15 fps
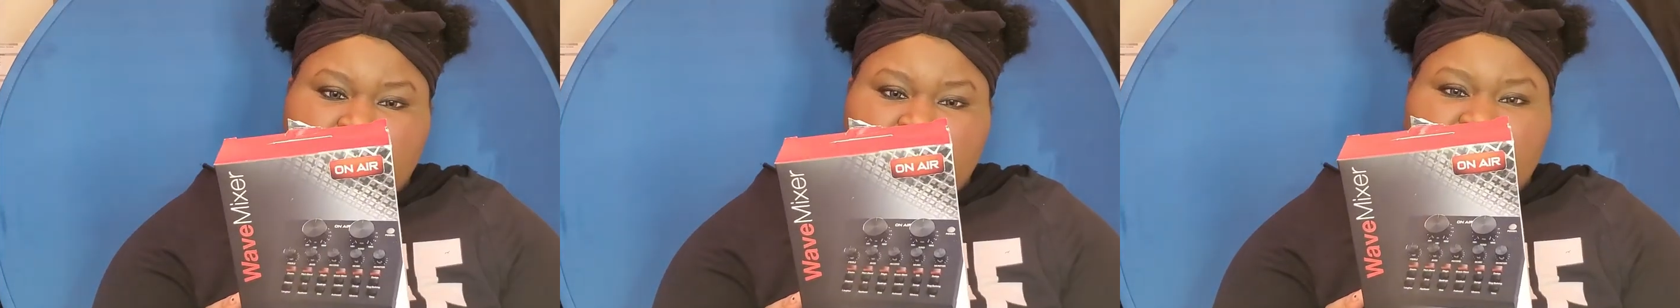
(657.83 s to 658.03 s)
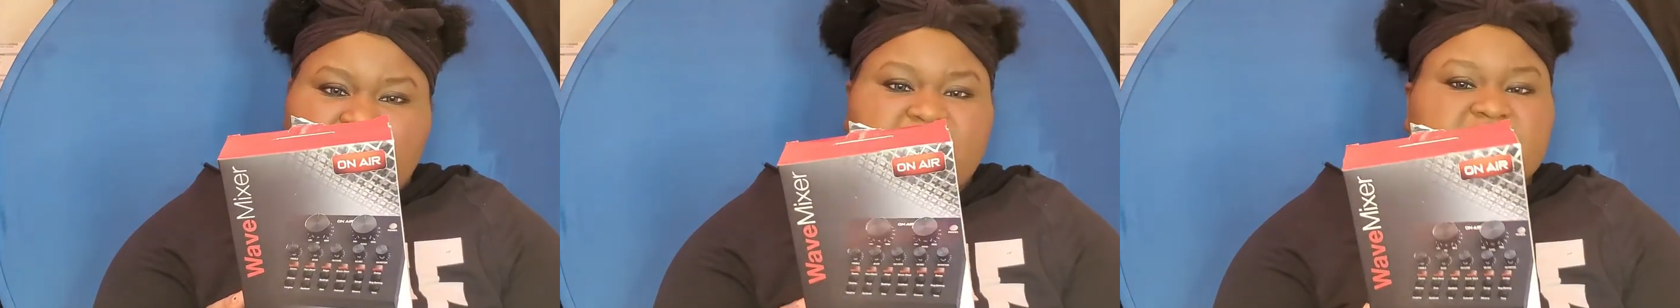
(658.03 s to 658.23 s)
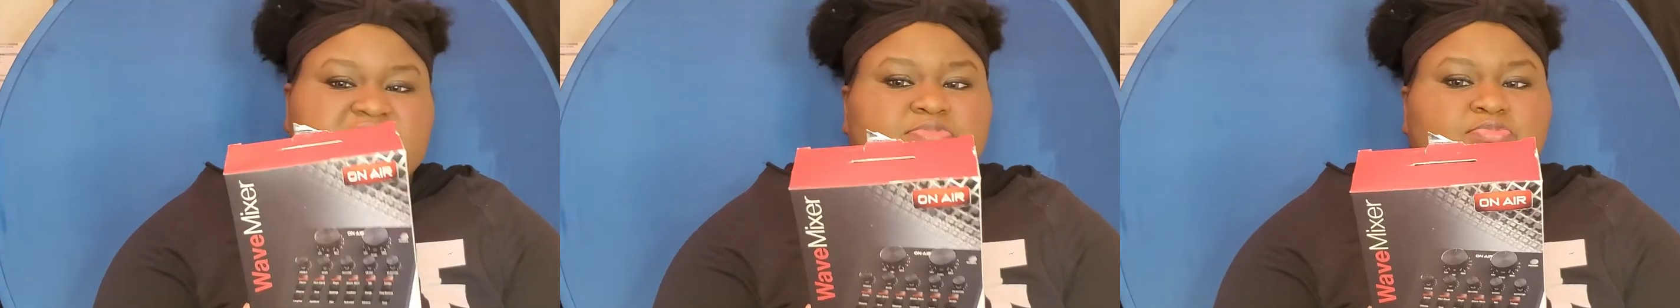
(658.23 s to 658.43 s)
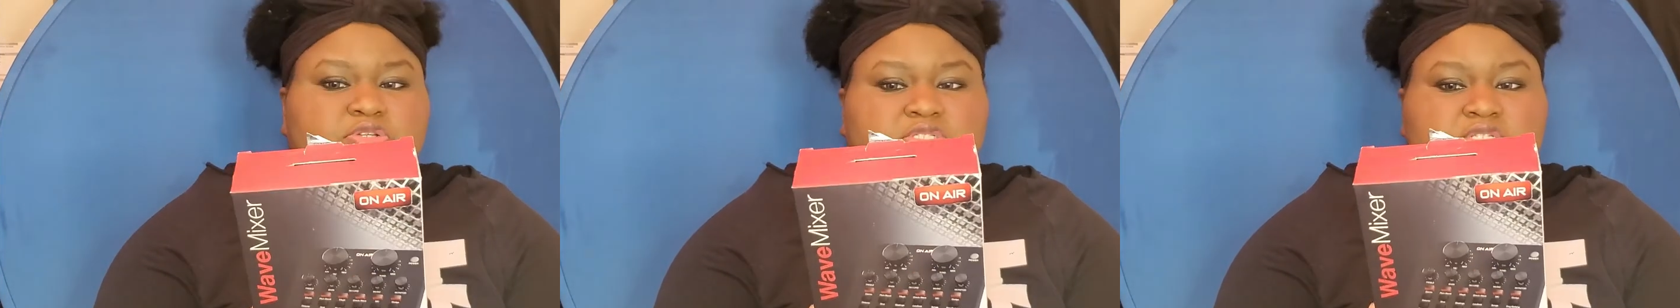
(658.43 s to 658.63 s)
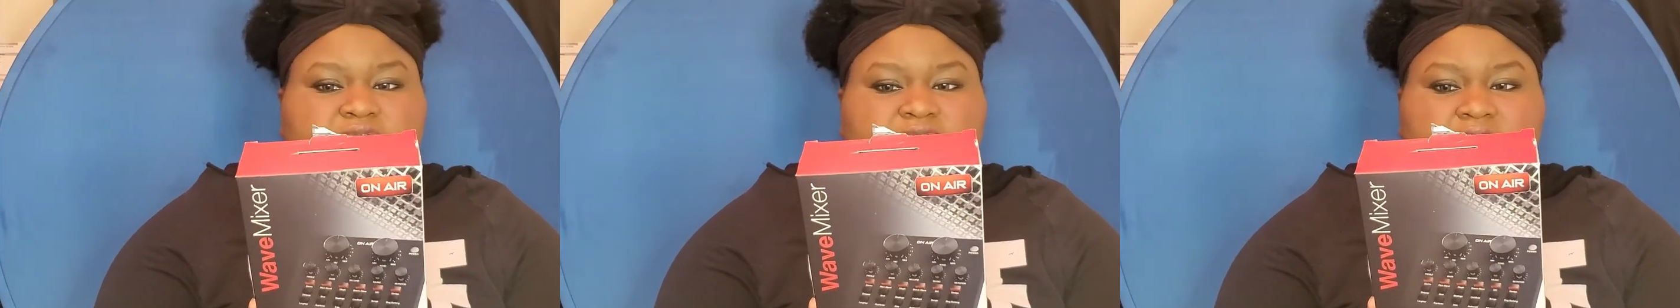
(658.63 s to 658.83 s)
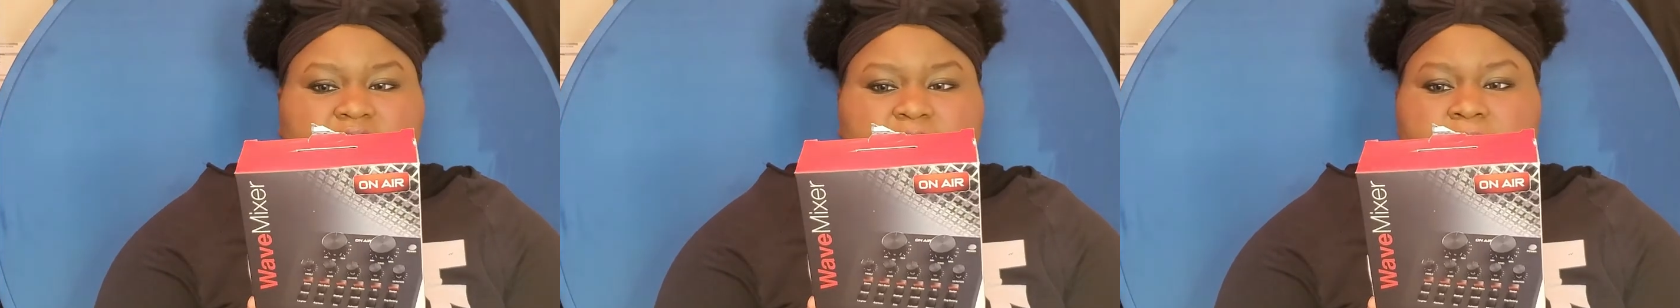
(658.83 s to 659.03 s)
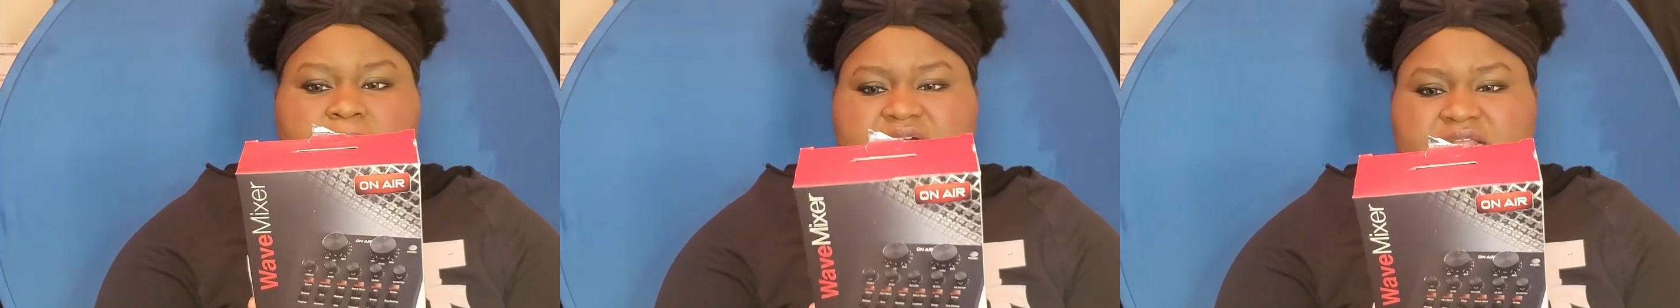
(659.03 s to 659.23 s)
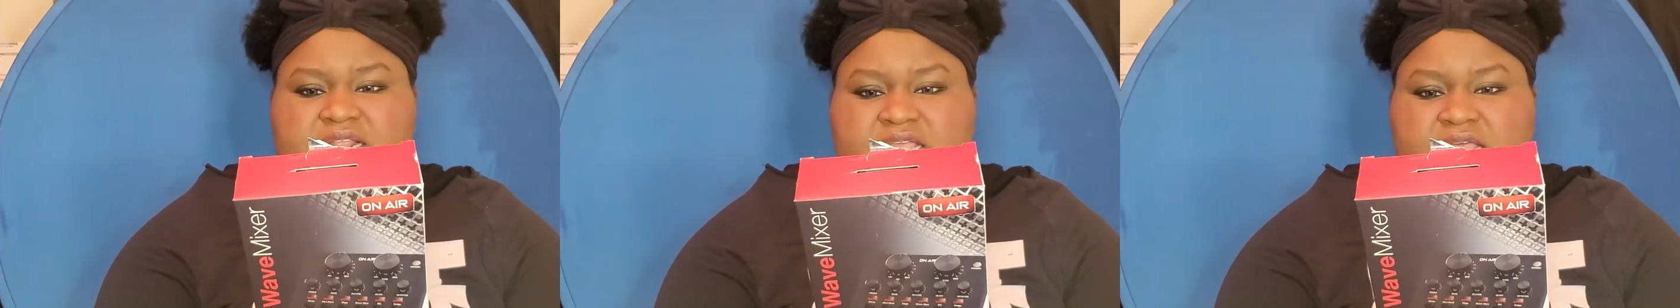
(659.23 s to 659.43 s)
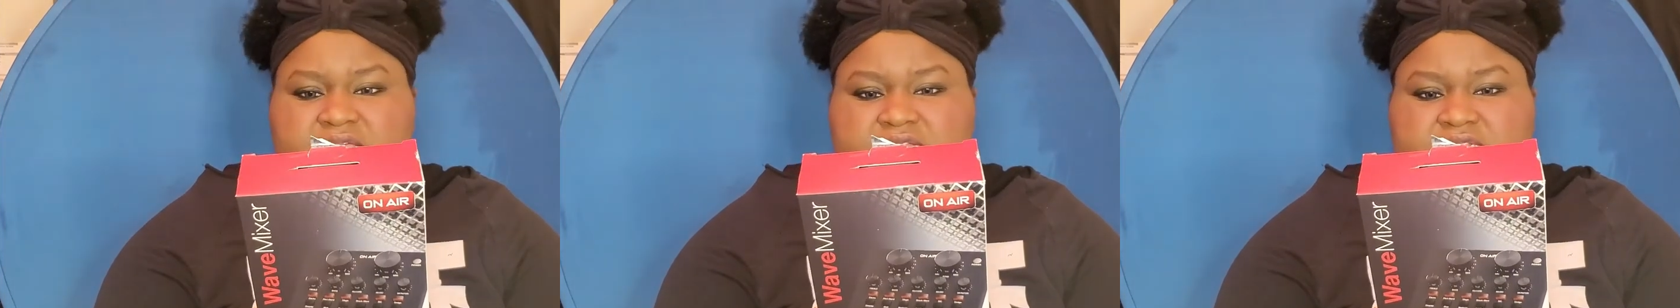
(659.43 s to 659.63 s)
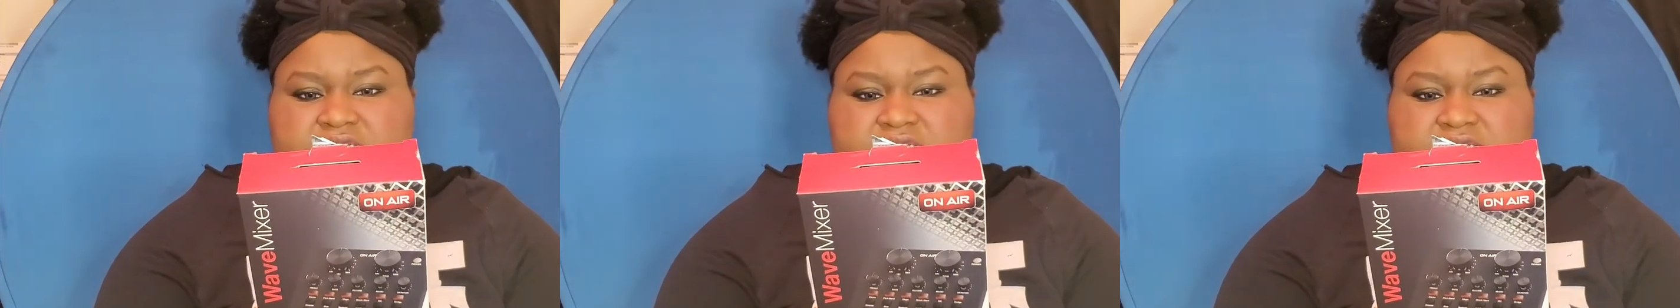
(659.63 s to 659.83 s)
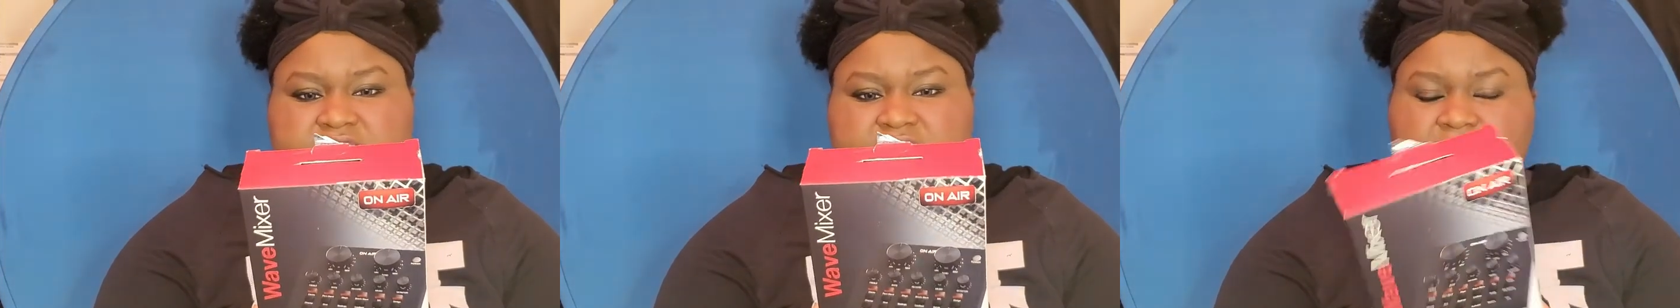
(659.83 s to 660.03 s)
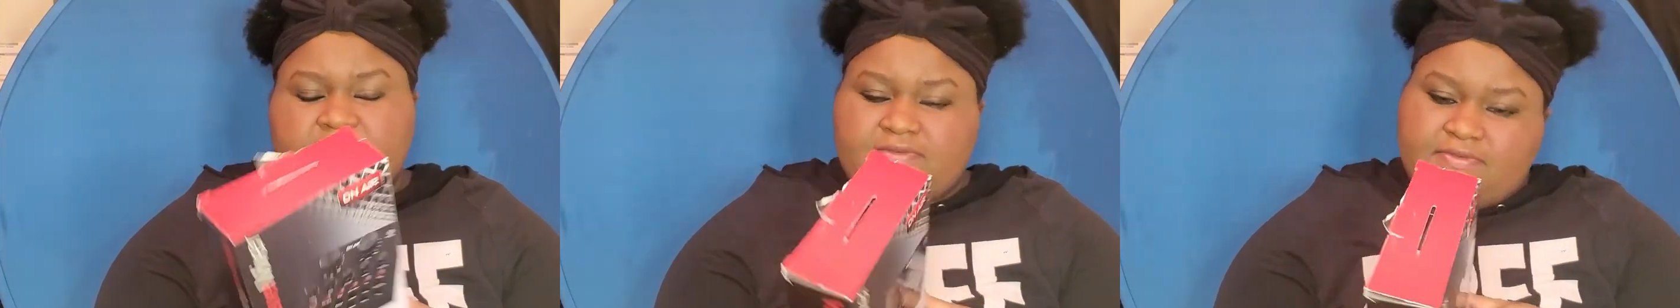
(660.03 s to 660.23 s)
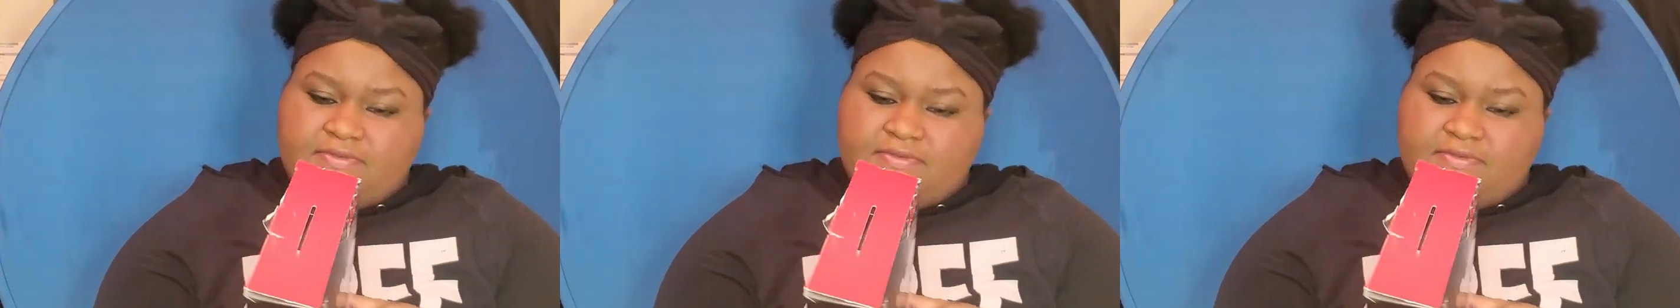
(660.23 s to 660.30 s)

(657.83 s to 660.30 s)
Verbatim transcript: It's mostly for like podcasts and stuff.